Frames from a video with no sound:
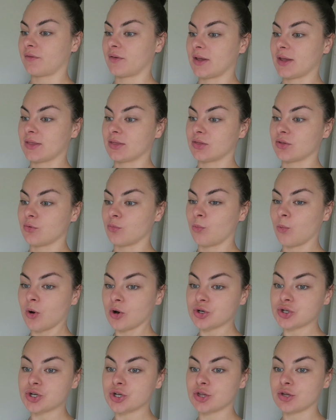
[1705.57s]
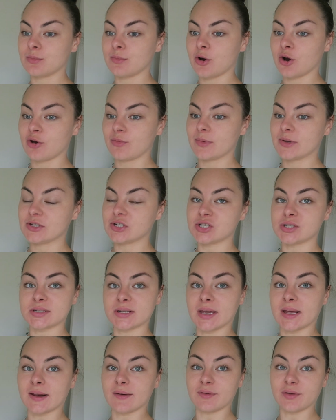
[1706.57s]
in the wash at the moment just
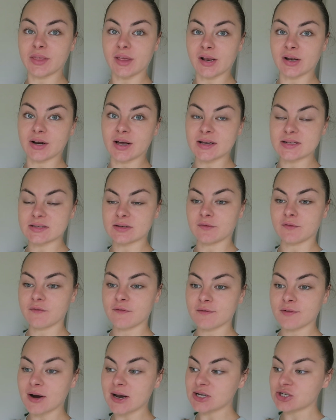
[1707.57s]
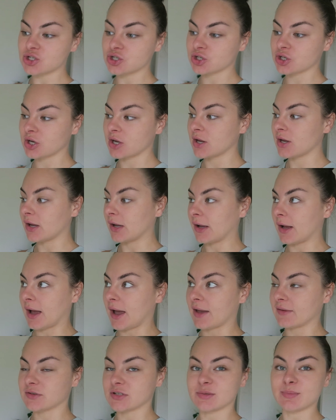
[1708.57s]
to get everything nice and fresh.
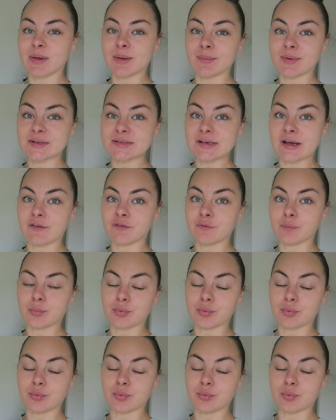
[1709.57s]
I've just made myself